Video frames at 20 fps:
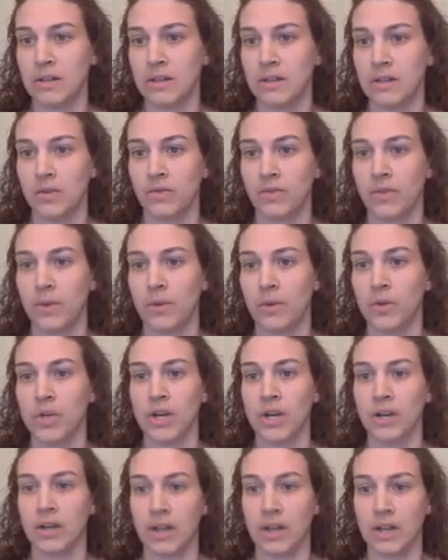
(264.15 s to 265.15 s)
So if they were
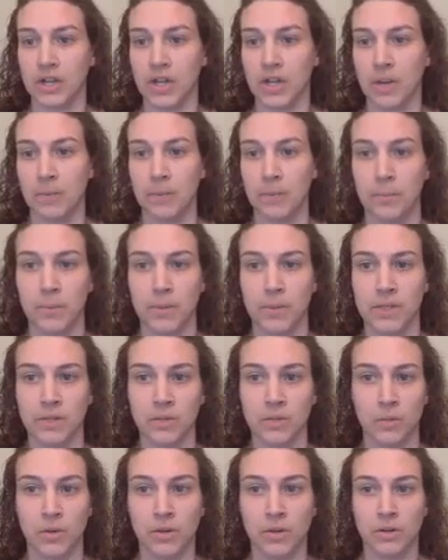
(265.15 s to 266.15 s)
trying to catch up but
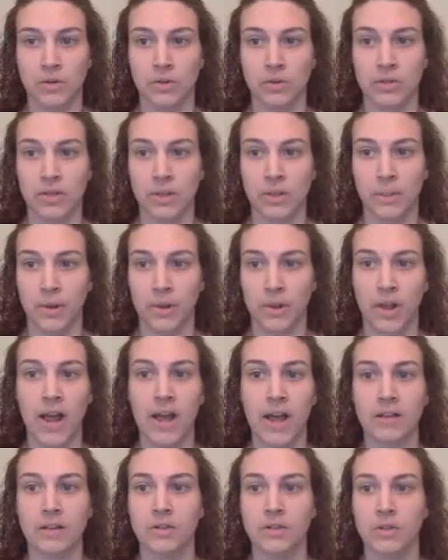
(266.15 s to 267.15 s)
didn't want to do a summer
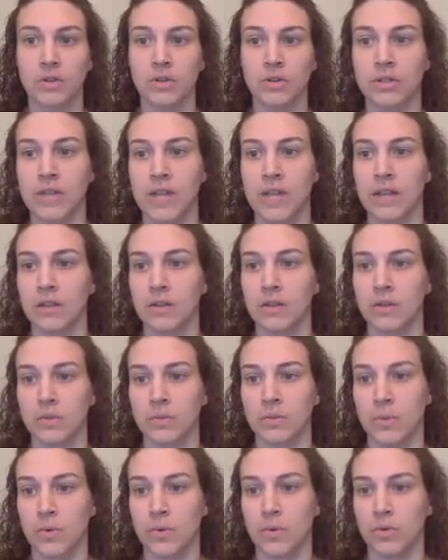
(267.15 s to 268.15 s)
class, you could take those
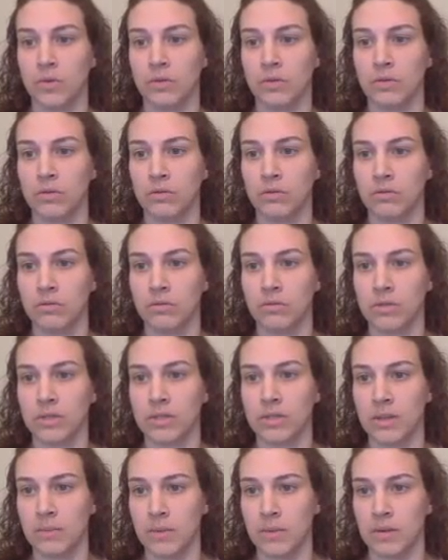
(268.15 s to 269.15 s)
both the
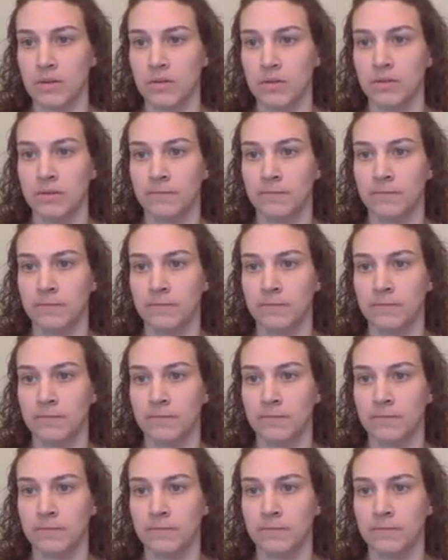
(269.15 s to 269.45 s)
same year.